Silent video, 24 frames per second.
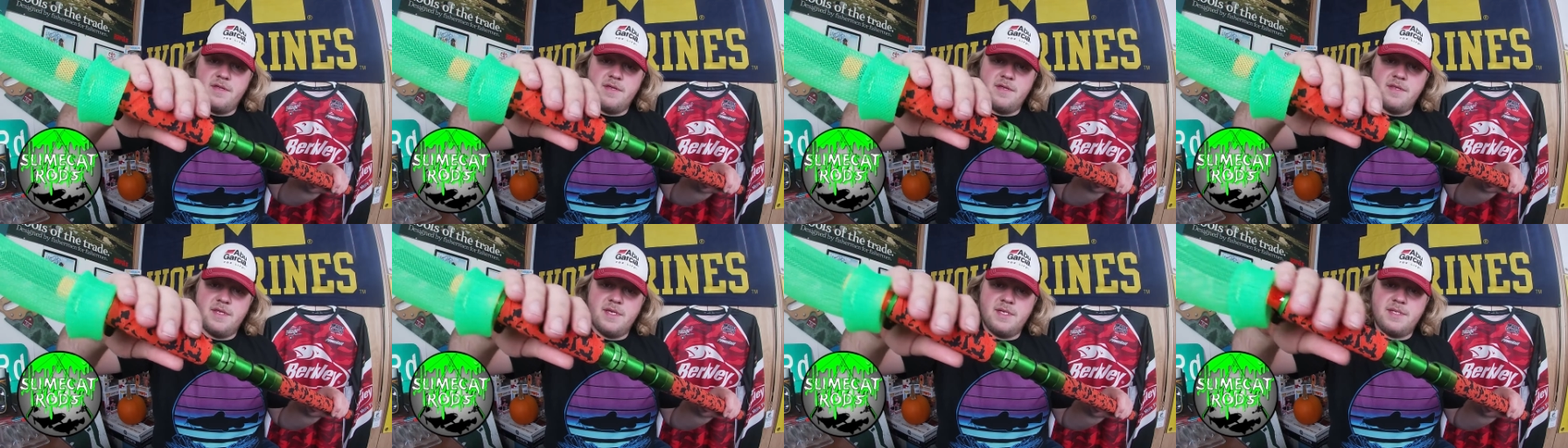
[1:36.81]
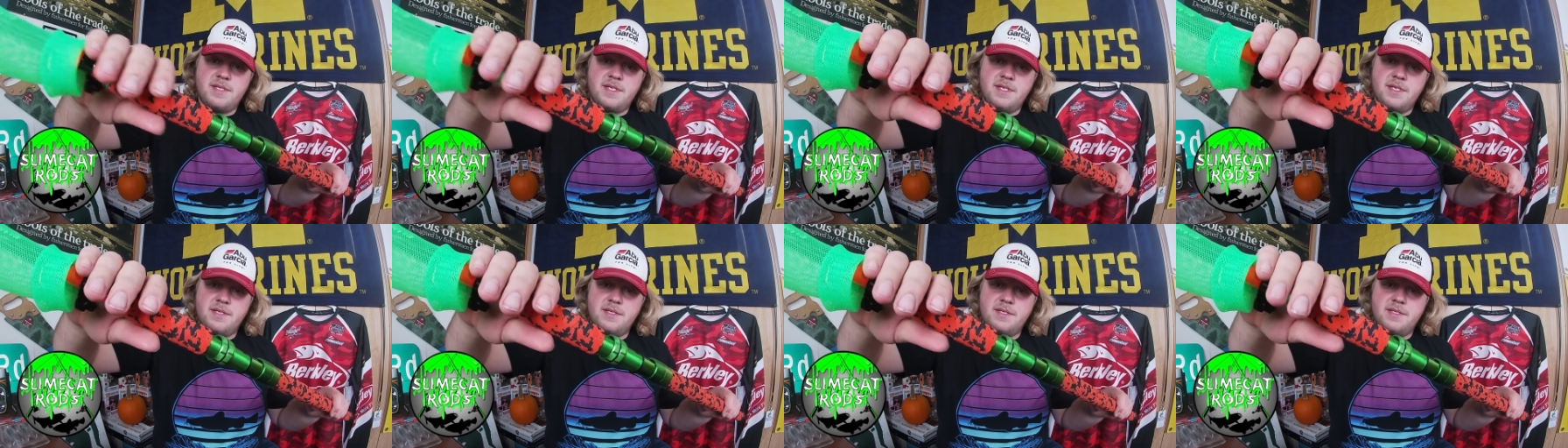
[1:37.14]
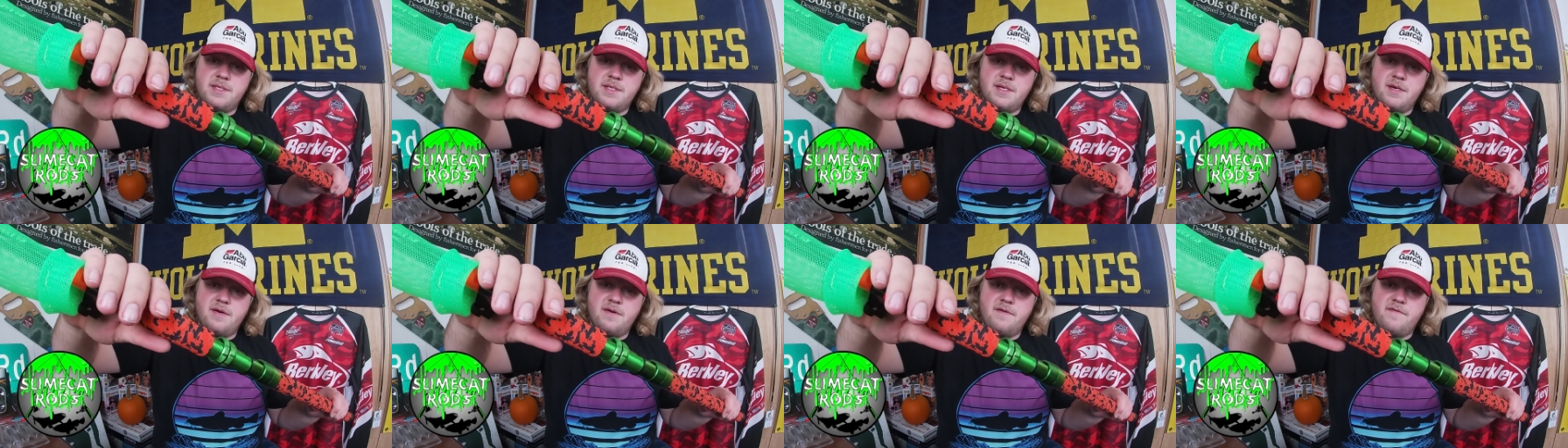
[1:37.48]
This
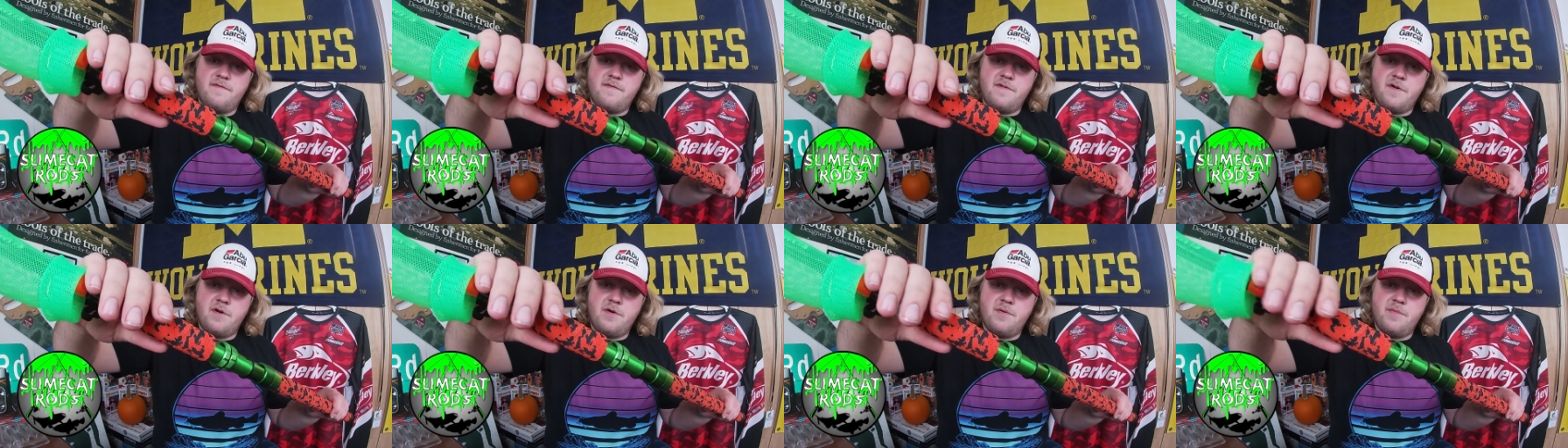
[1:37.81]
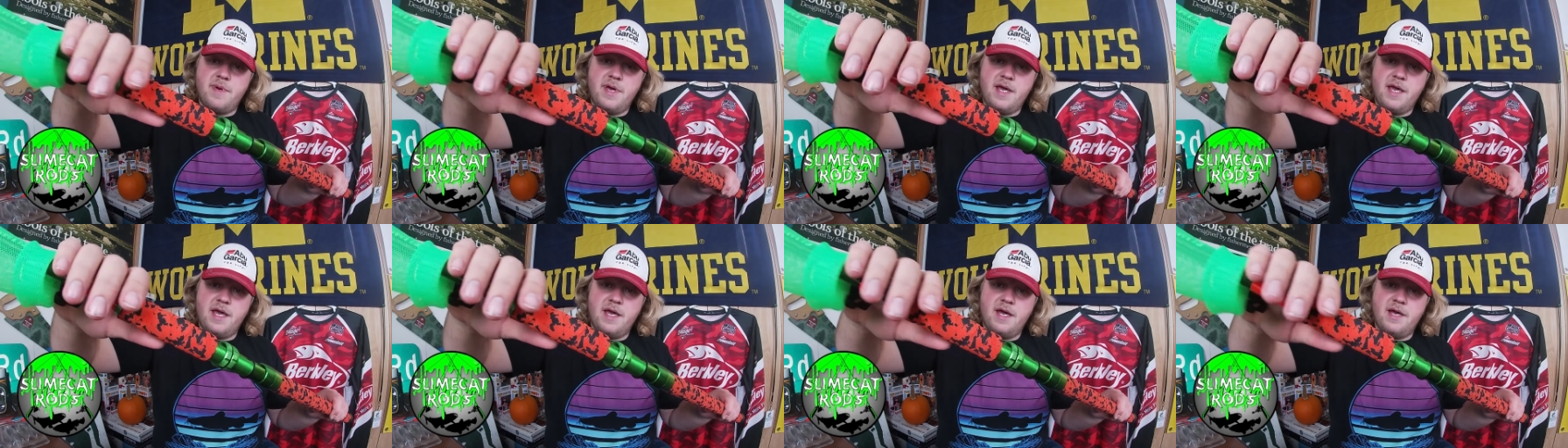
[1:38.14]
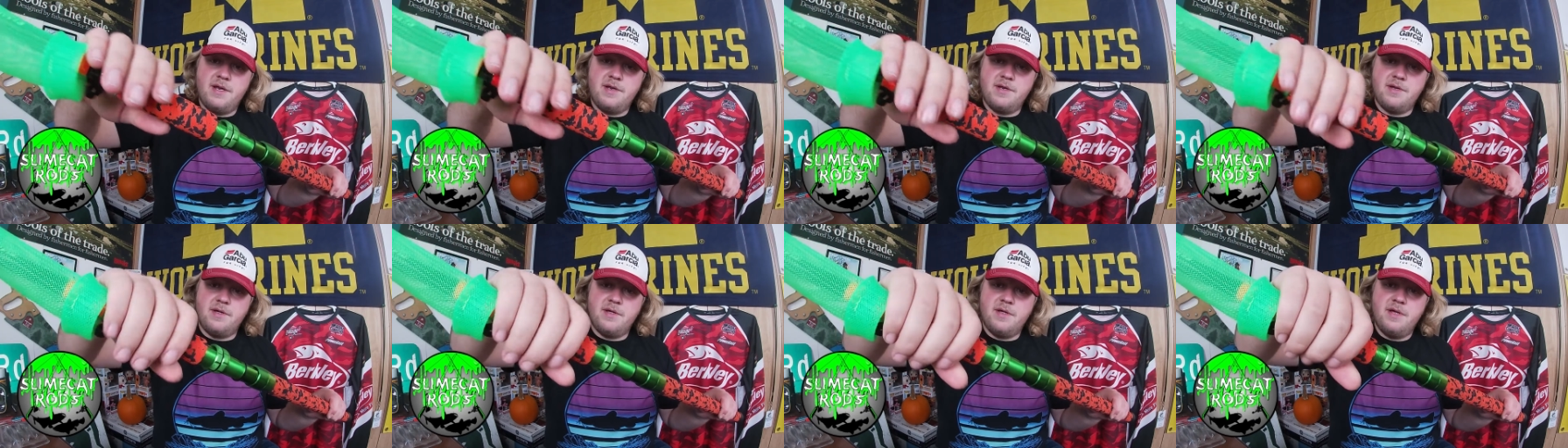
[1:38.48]
is a foam
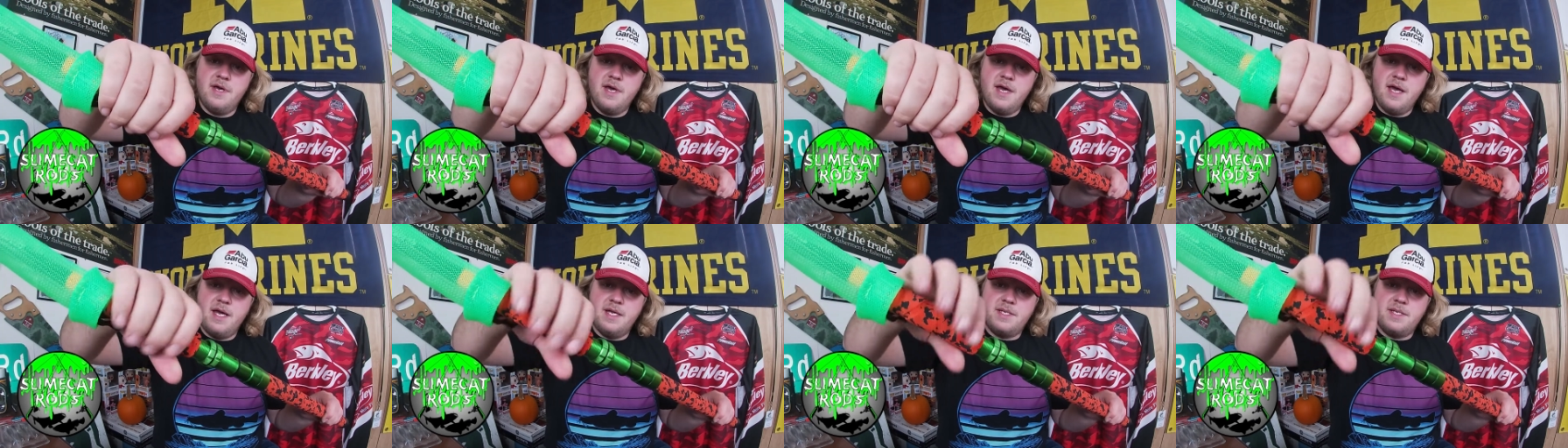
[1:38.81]
handle.